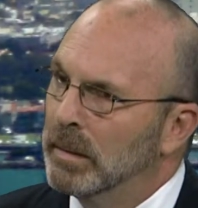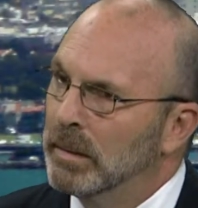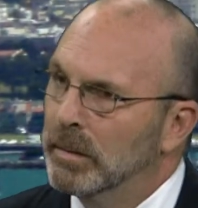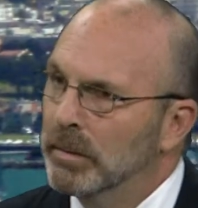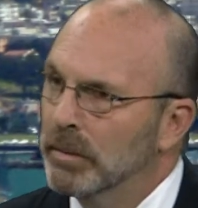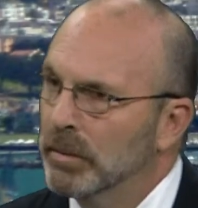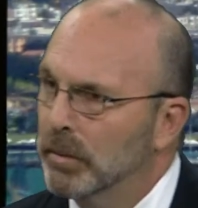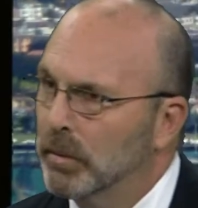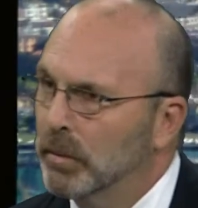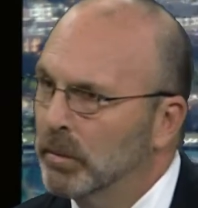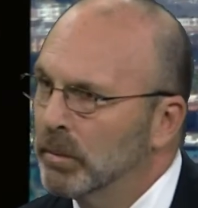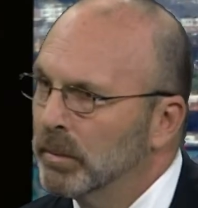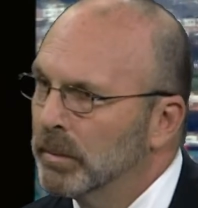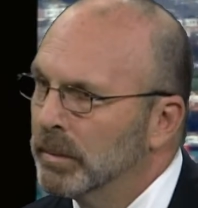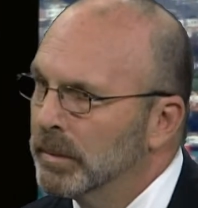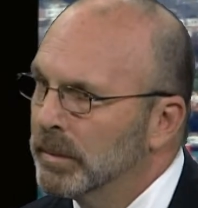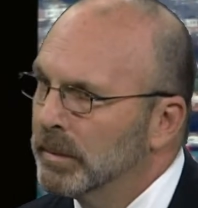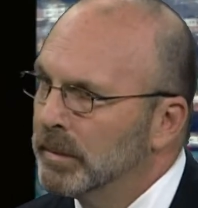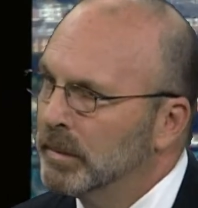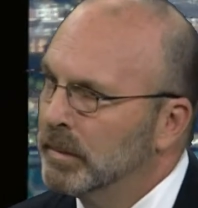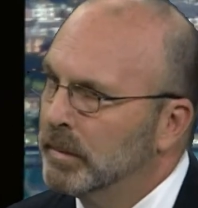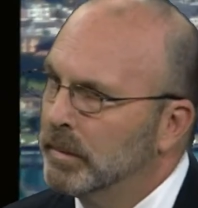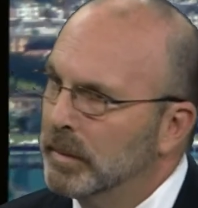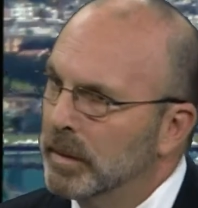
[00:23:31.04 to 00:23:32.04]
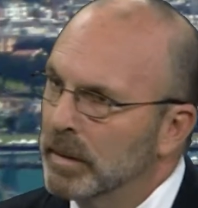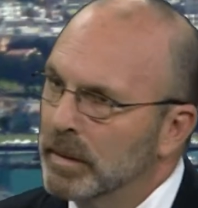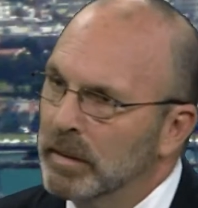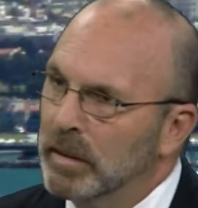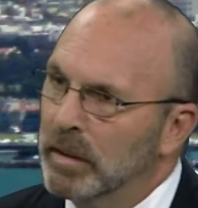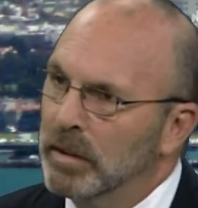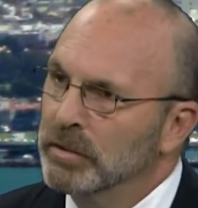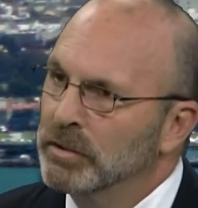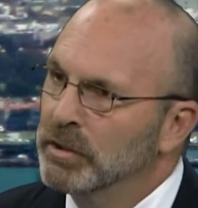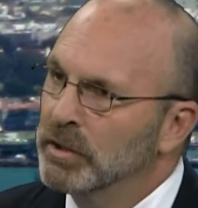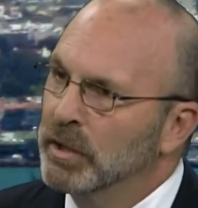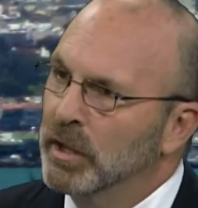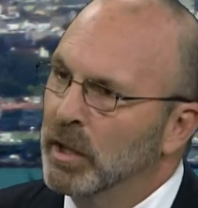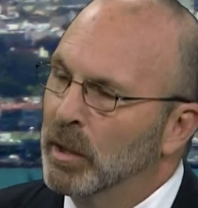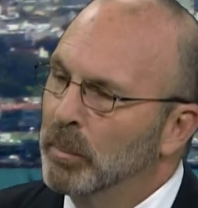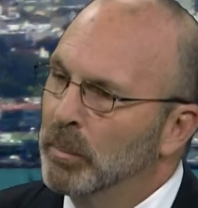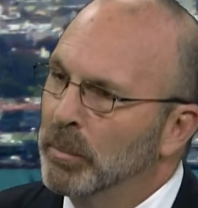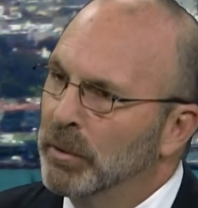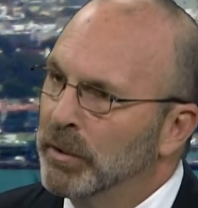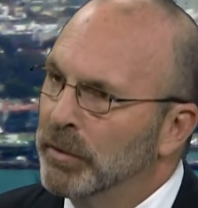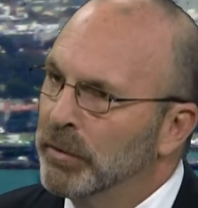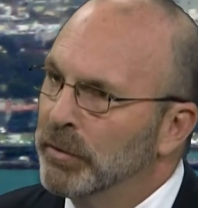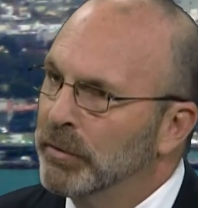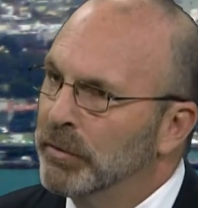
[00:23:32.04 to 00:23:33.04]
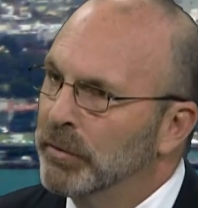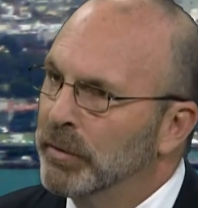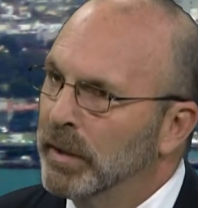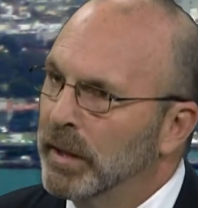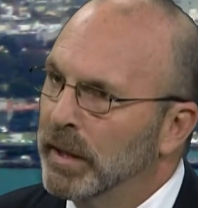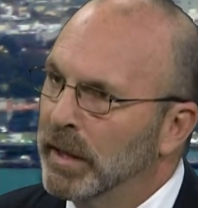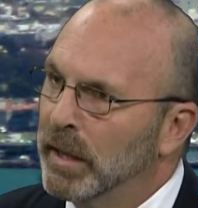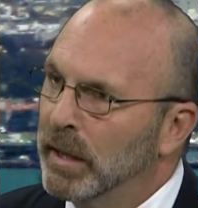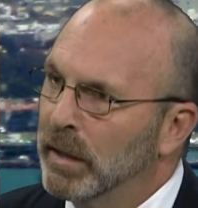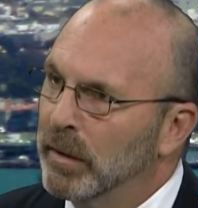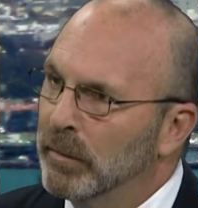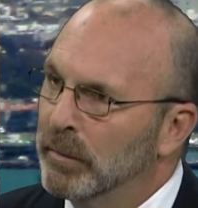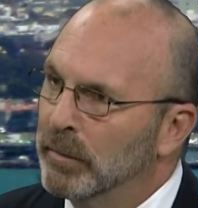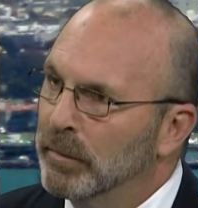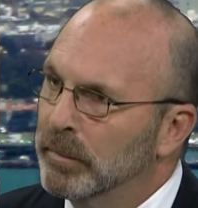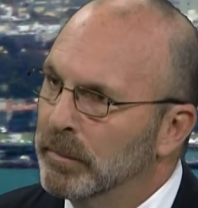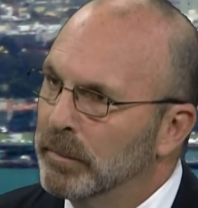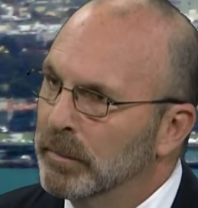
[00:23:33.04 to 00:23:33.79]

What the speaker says: So technology companies have